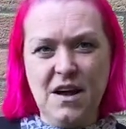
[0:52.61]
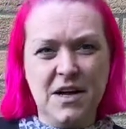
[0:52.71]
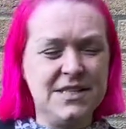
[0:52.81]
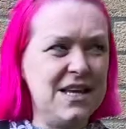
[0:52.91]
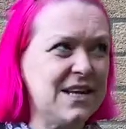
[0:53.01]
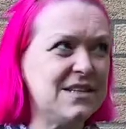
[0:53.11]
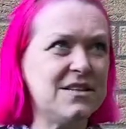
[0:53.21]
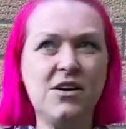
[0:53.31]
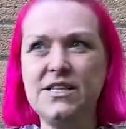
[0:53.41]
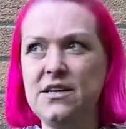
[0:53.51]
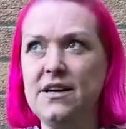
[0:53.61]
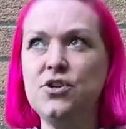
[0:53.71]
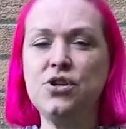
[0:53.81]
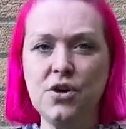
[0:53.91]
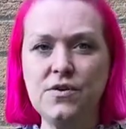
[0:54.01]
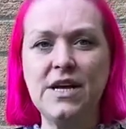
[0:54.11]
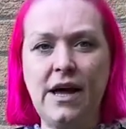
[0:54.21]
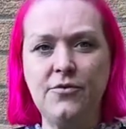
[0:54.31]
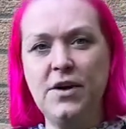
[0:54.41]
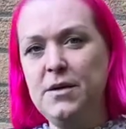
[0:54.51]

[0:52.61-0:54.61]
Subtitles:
It's the exciting showdown